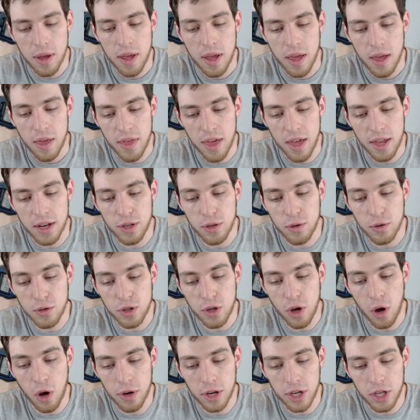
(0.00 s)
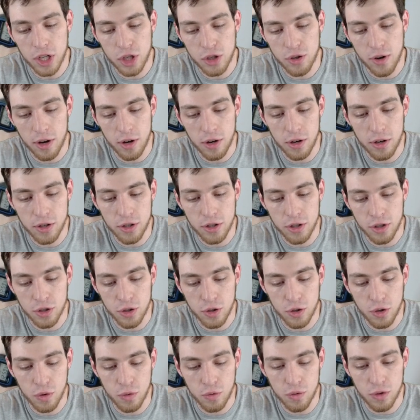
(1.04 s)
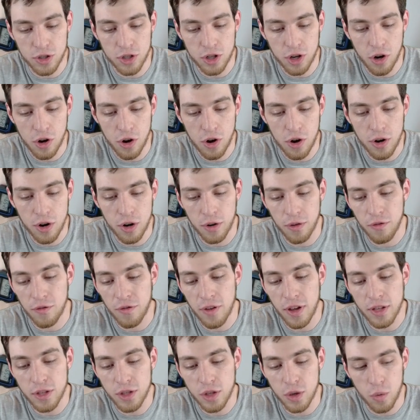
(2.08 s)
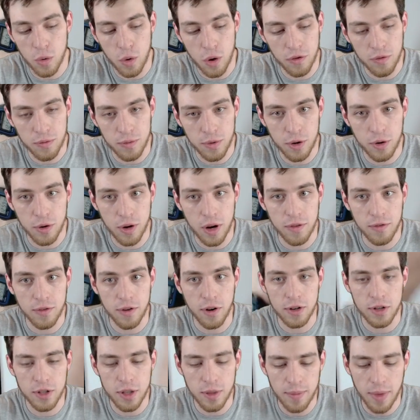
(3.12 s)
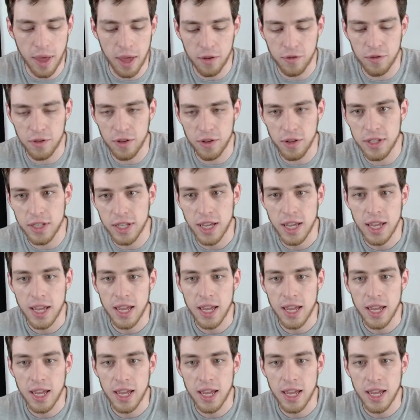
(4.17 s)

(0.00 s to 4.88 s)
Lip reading: then use Codex Shredder to return Faith's Reward from your graveyard to the battlefield,